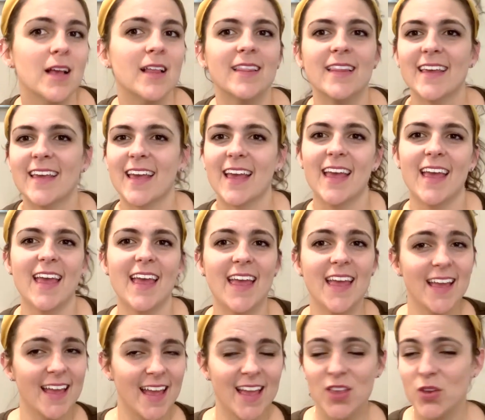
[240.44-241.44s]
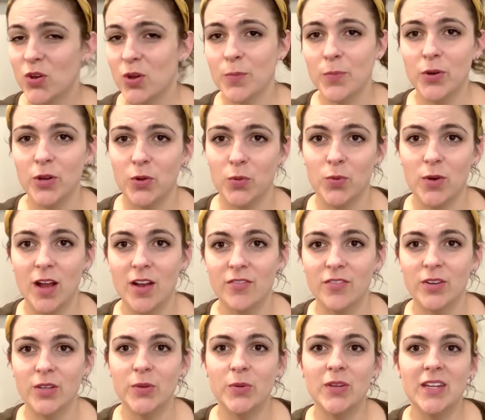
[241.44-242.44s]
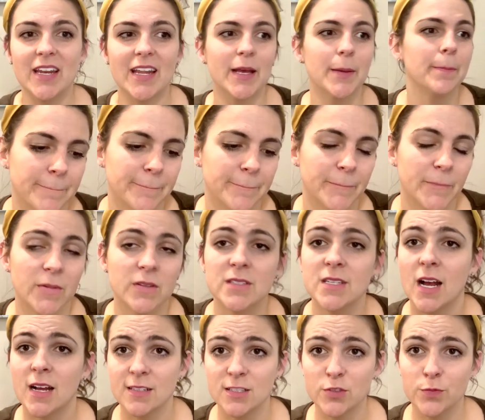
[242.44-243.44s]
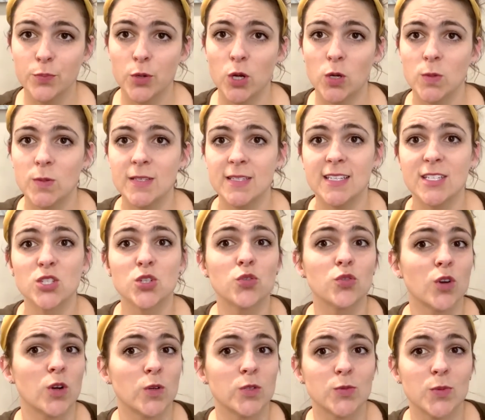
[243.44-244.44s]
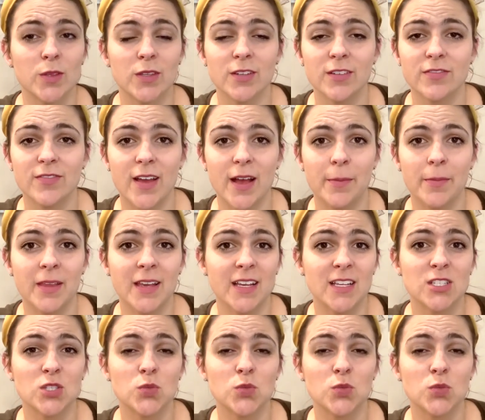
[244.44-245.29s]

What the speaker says: Like, you can put it wherever you need it. Tons of pros. This grows with your family as